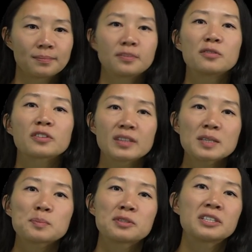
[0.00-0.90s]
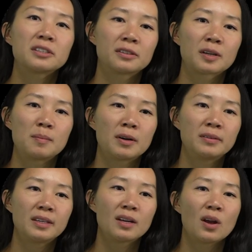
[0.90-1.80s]
So for this particular
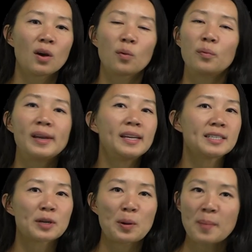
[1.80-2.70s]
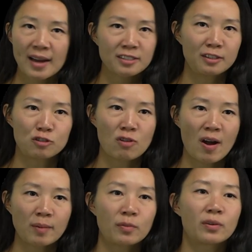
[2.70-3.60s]
component, we need to go back to the
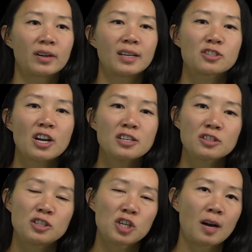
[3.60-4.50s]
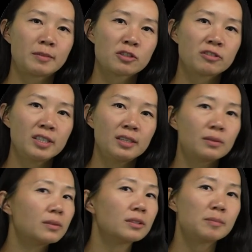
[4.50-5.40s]
drawing board and change the geometry
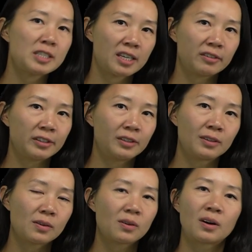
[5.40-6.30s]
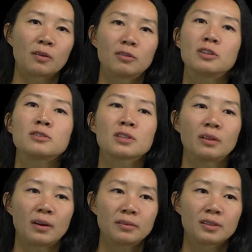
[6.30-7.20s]
or the material or reduce the
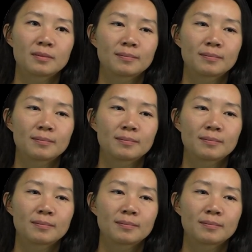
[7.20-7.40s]
load.